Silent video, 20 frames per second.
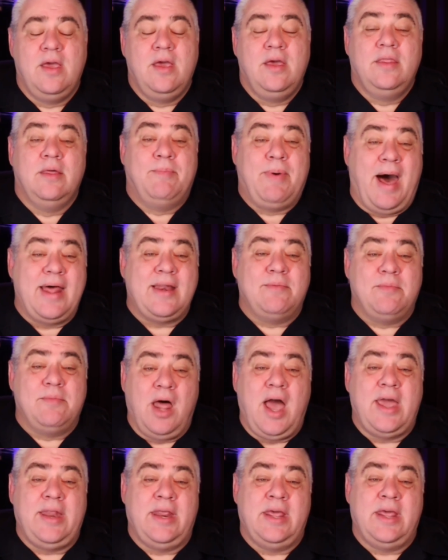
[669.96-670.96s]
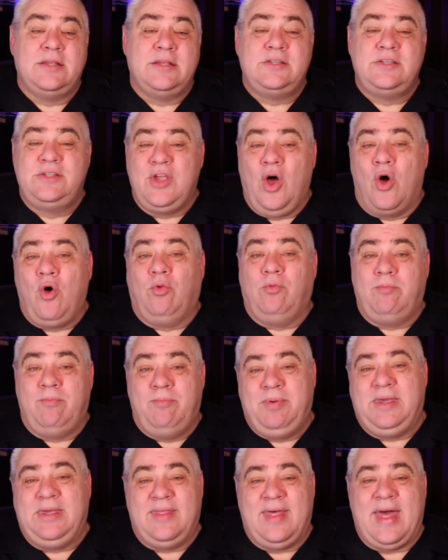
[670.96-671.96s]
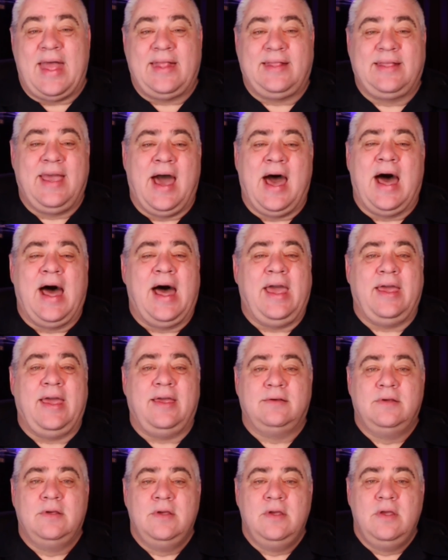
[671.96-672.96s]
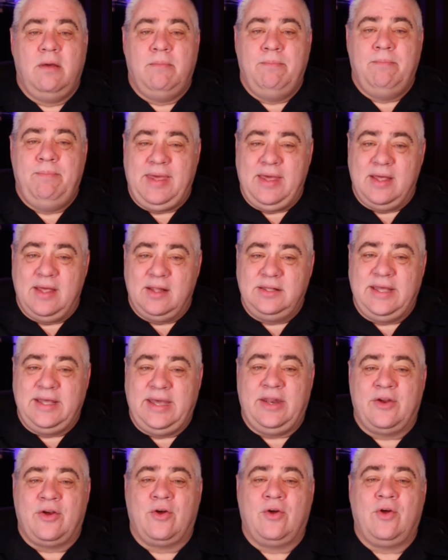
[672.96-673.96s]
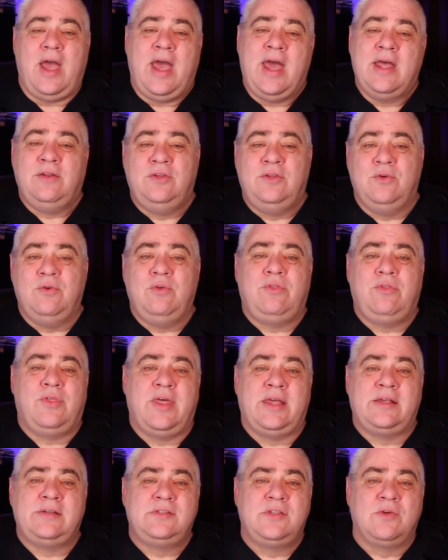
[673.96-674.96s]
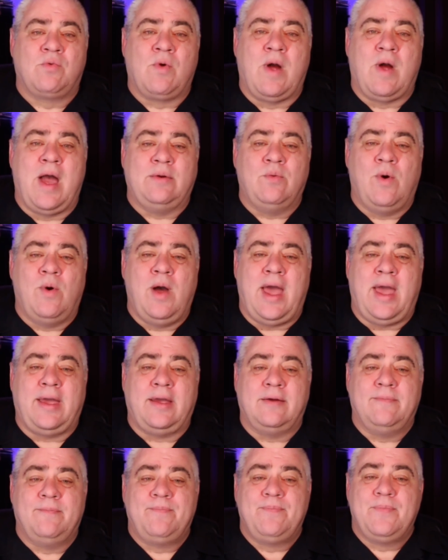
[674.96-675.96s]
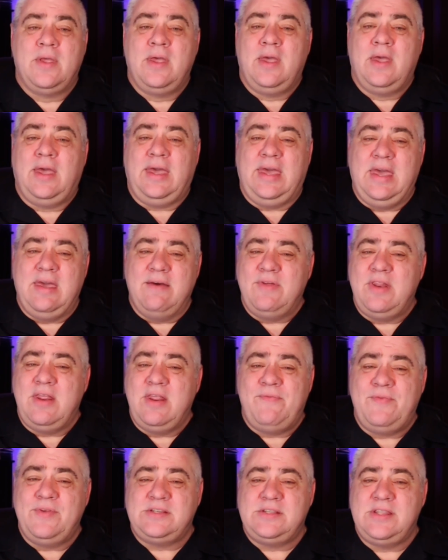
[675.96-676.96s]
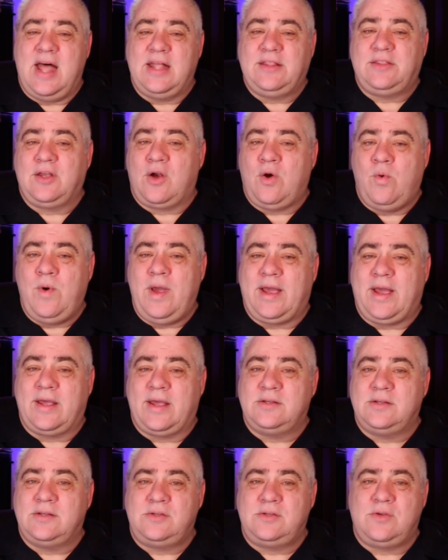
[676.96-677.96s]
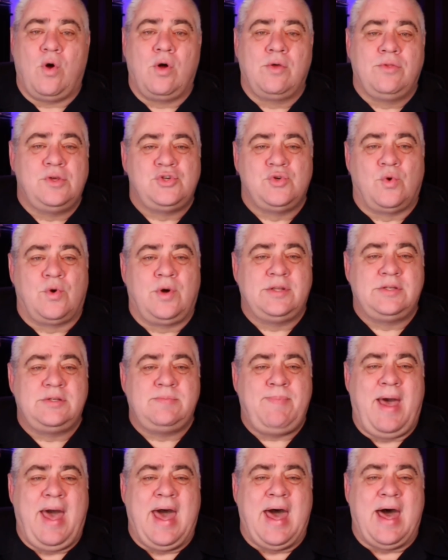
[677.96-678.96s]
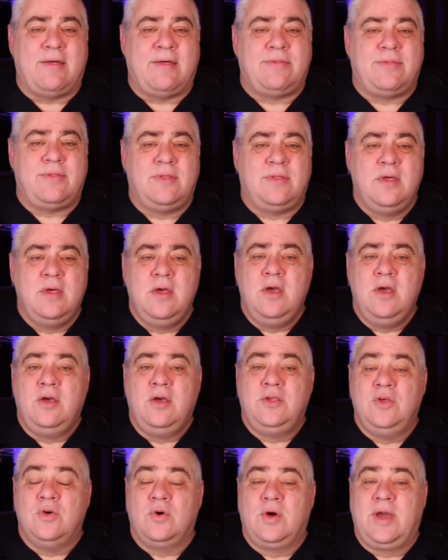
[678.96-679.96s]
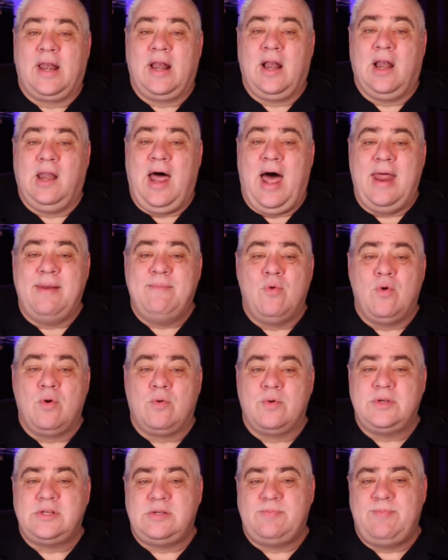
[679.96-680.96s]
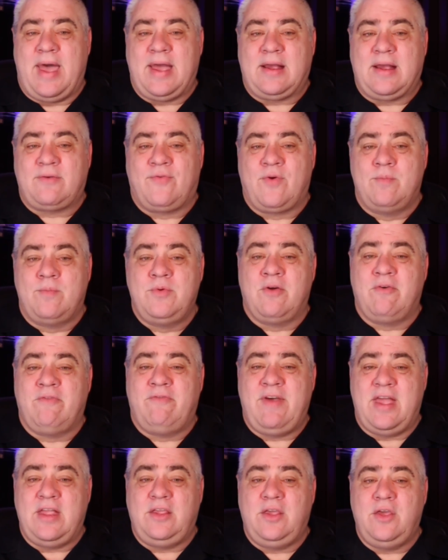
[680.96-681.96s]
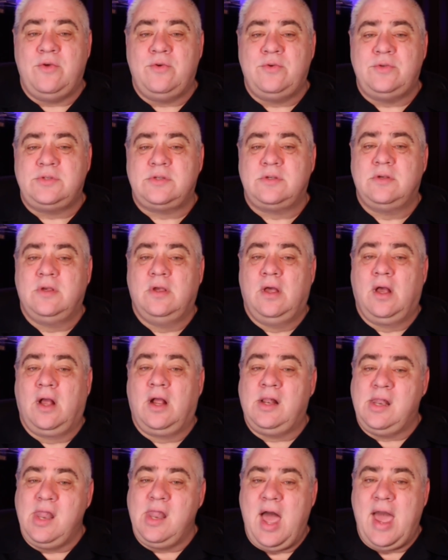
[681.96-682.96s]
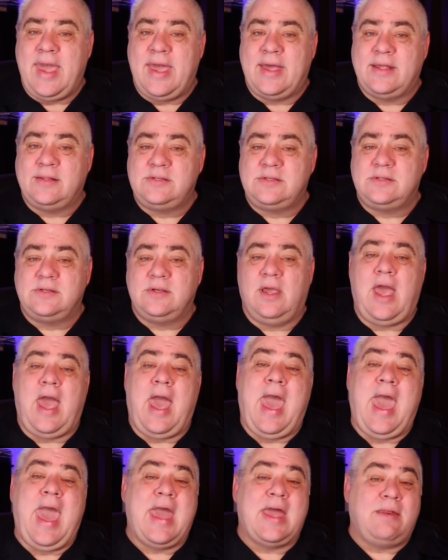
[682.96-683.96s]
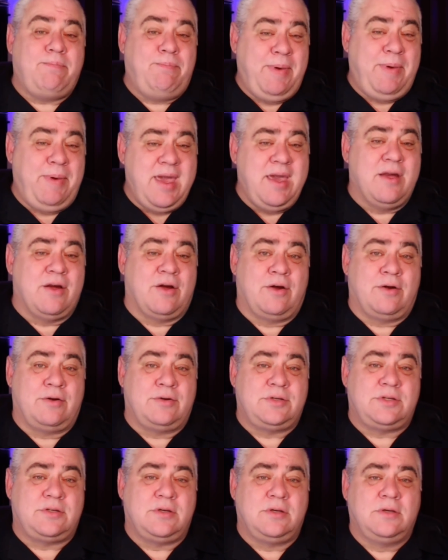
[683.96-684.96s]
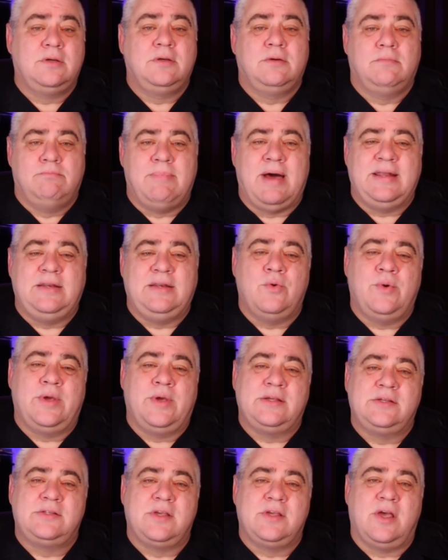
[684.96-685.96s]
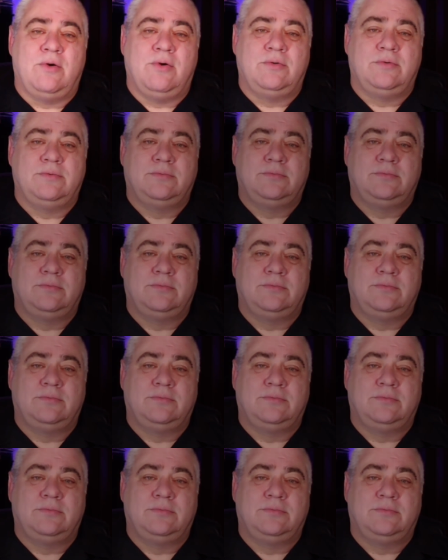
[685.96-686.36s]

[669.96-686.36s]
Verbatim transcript: The bottom line is, don't be that guy. Be a leader and do things the right way. Even if it's not the quickest or the shortest path, you'll get a lot more respect from your venues, clients, and peers by doing so.